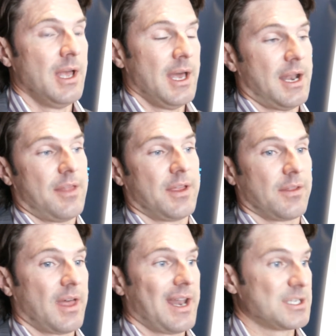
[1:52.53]
And I think
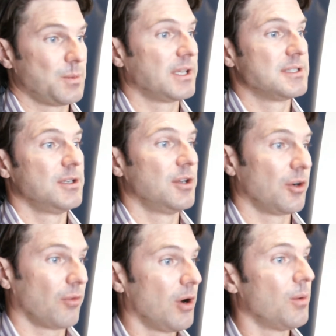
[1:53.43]
that as we continue to
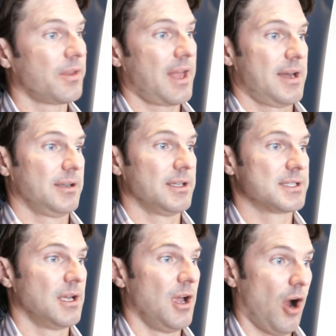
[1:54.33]
grow with
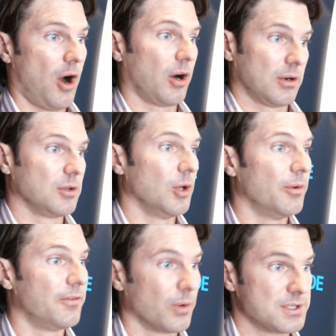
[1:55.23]
Catalyst, our
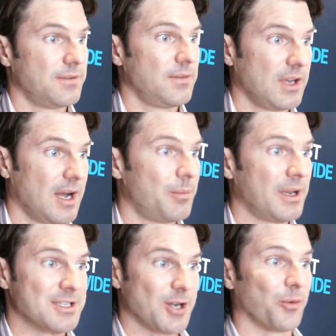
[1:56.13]
global Fortune 50
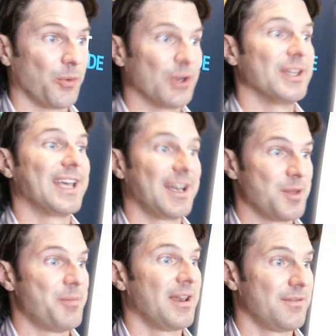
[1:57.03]
companies are really getting
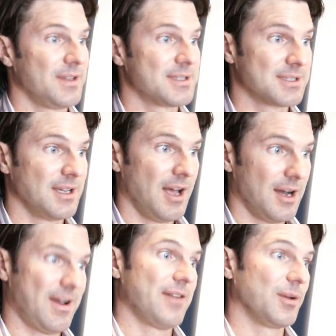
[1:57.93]
the benefits
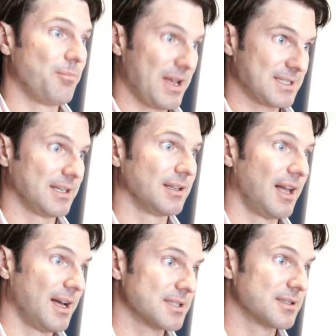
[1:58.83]
of having
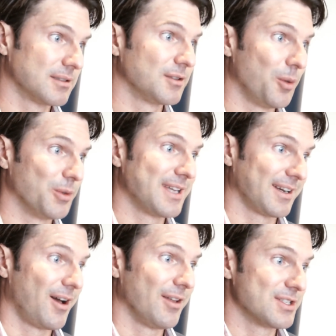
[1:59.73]
best-in-class global
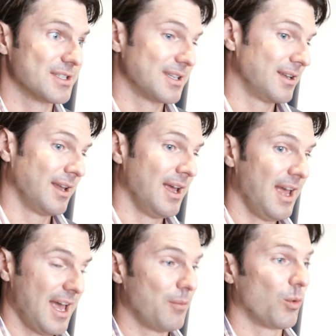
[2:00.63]
technologists. And
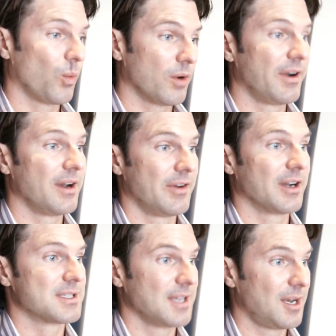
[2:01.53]
we're very, very
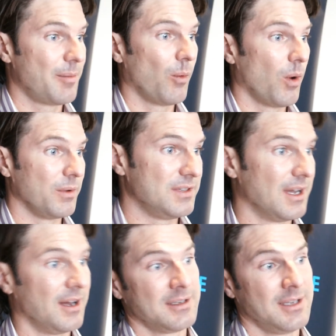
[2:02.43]
excited about what
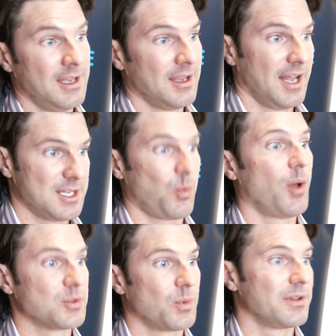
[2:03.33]
done, as
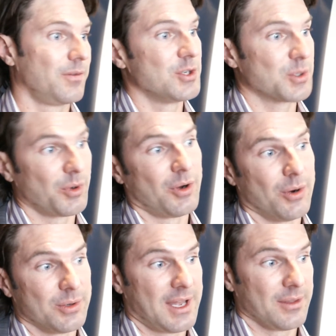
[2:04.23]
well as what the future will
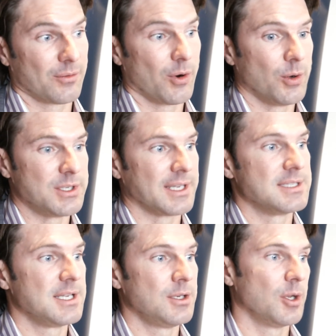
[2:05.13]
hold down the road to
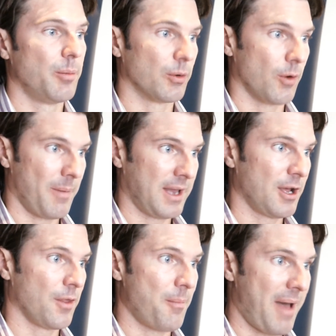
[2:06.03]
continue to put Romania
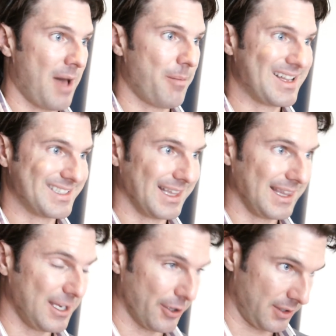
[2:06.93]
on the map as the
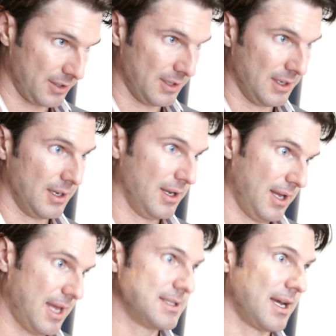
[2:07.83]
leader
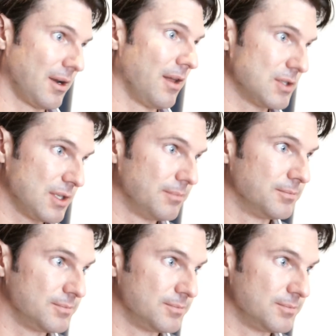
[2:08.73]
in technology.